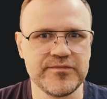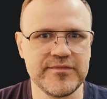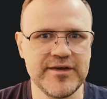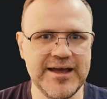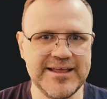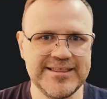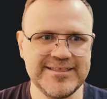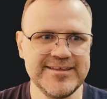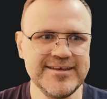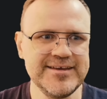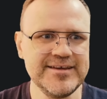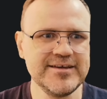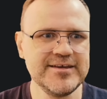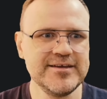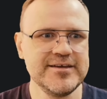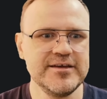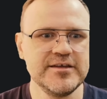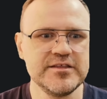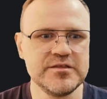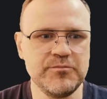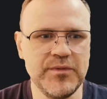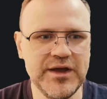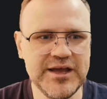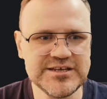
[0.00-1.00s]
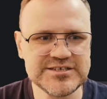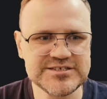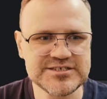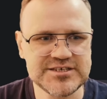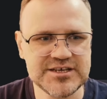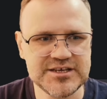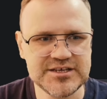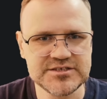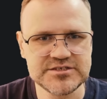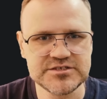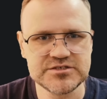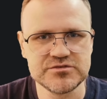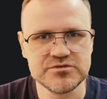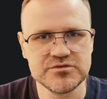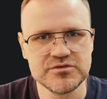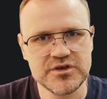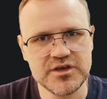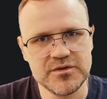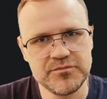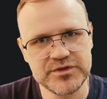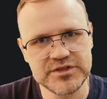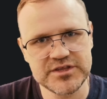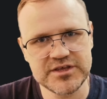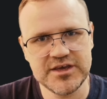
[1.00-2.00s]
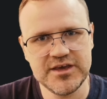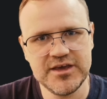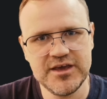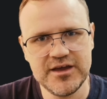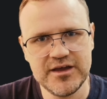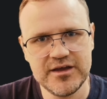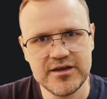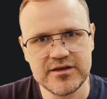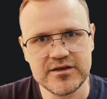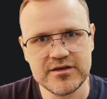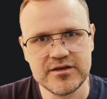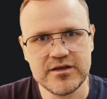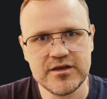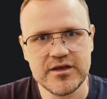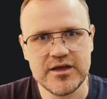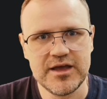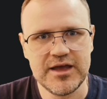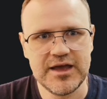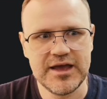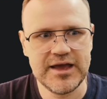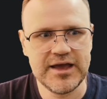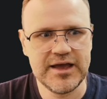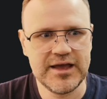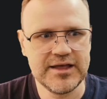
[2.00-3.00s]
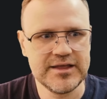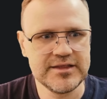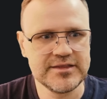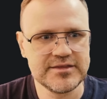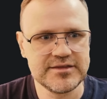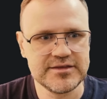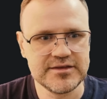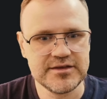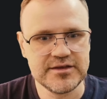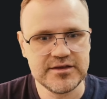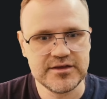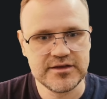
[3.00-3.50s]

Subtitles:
I think it makes sense to keep it here, and